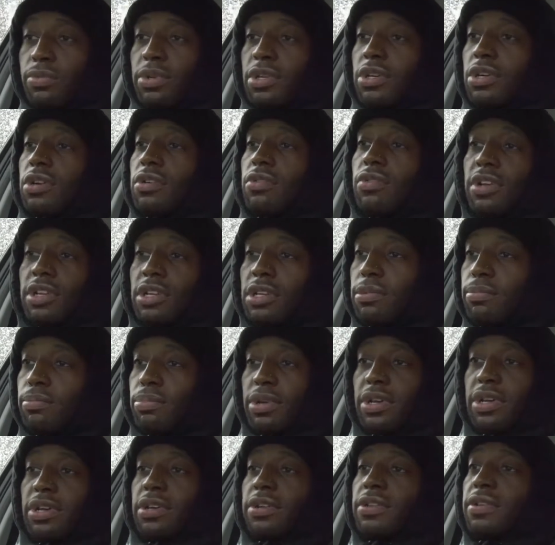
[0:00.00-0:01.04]
we agreed to
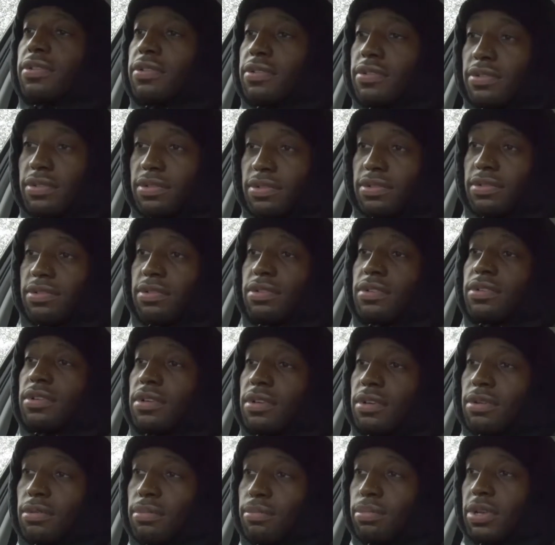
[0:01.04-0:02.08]
be.
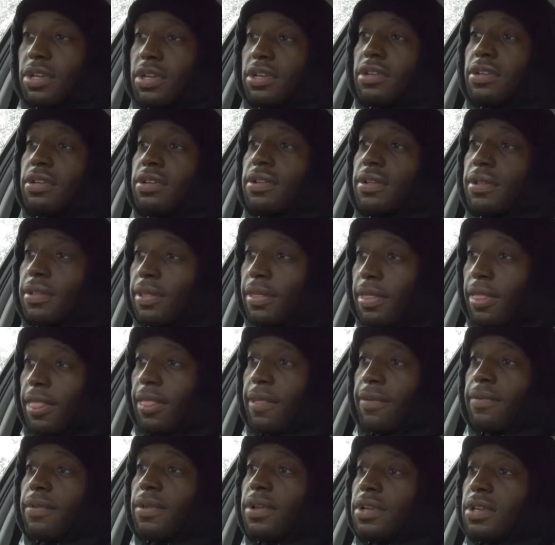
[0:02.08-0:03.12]
B.
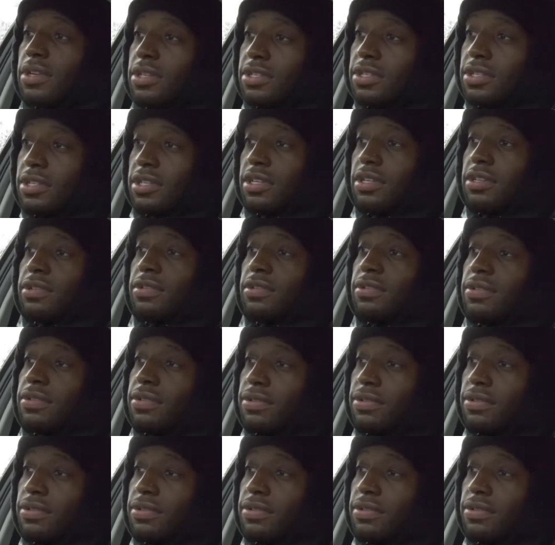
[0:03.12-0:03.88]
C.